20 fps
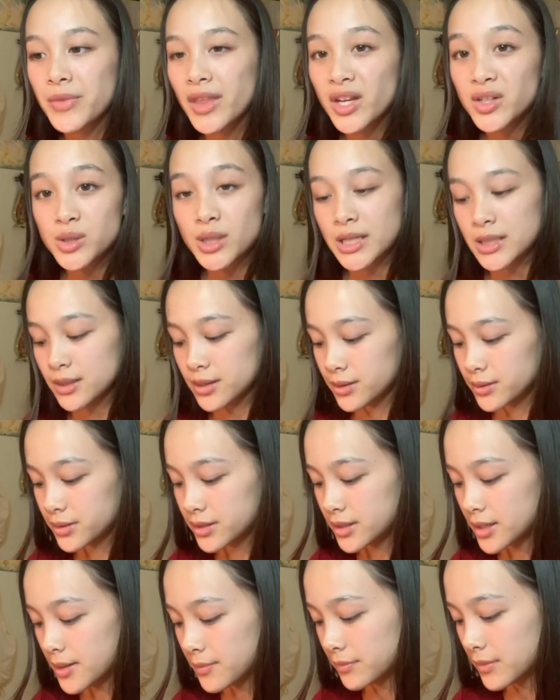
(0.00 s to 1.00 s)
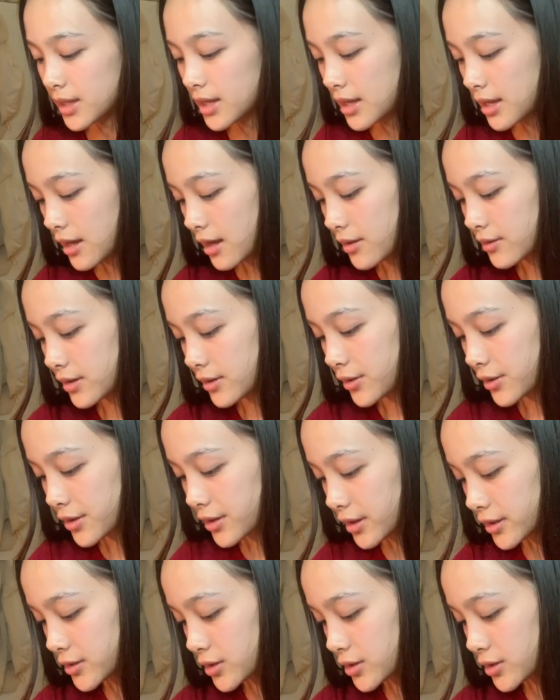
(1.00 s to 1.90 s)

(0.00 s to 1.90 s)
translucent, and then you're good.